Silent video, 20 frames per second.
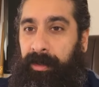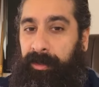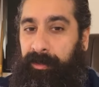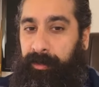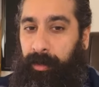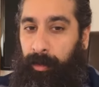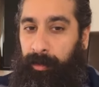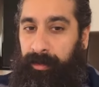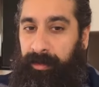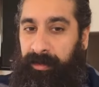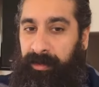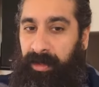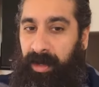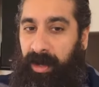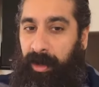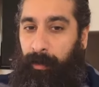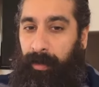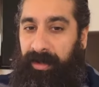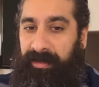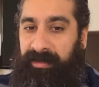So
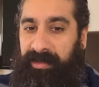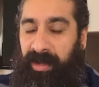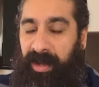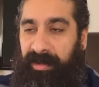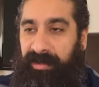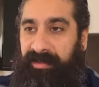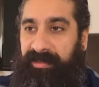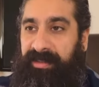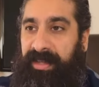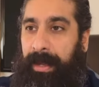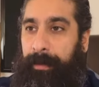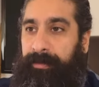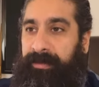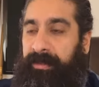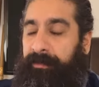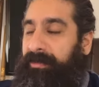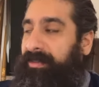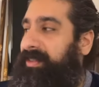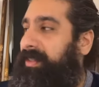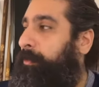Yahuwah turned his
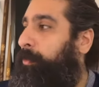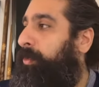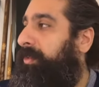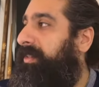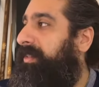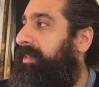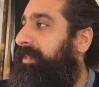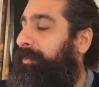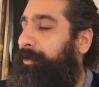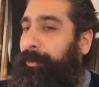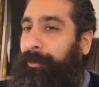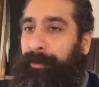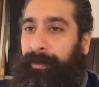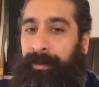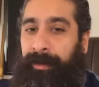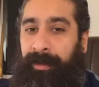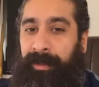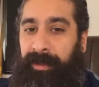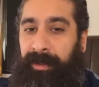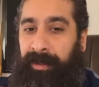captivity. What did he do?
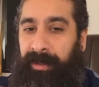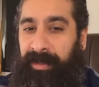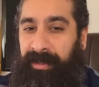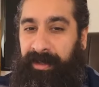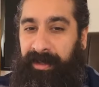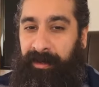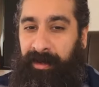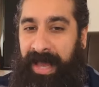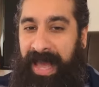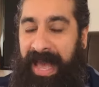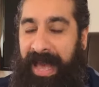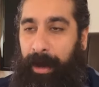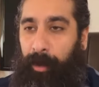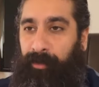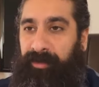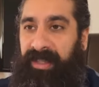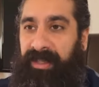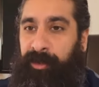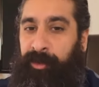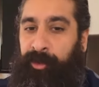How
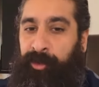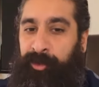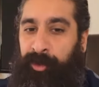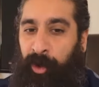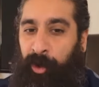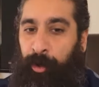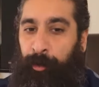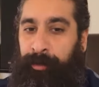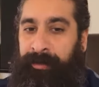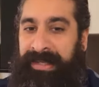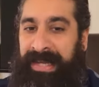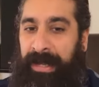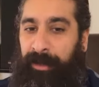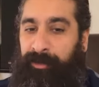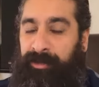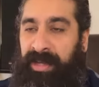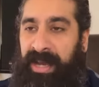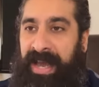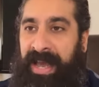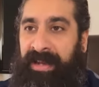did Job
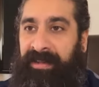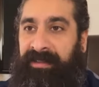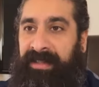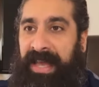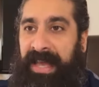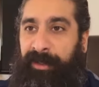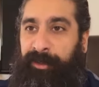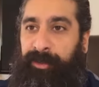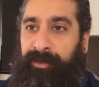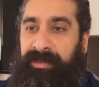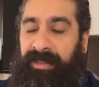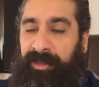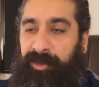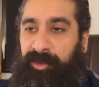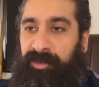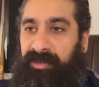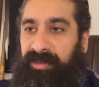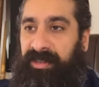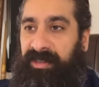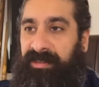counteract the
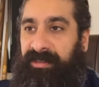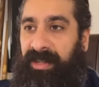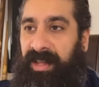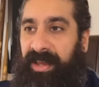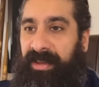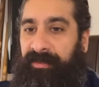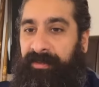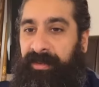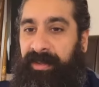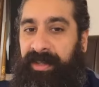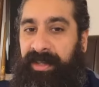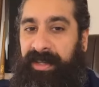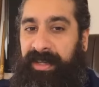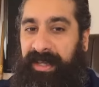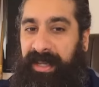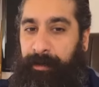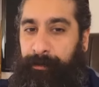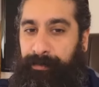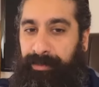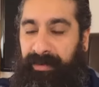accusations in his life?
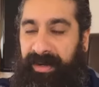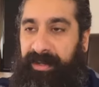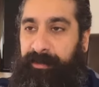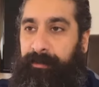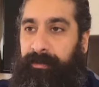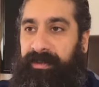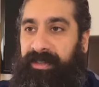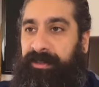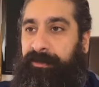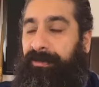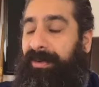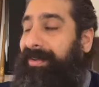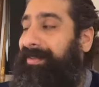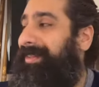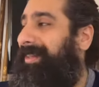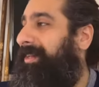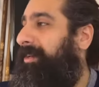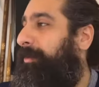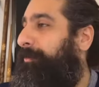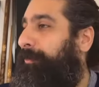He prayed for his friends.
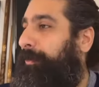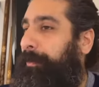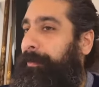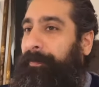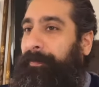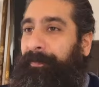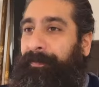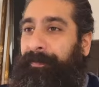He loved them.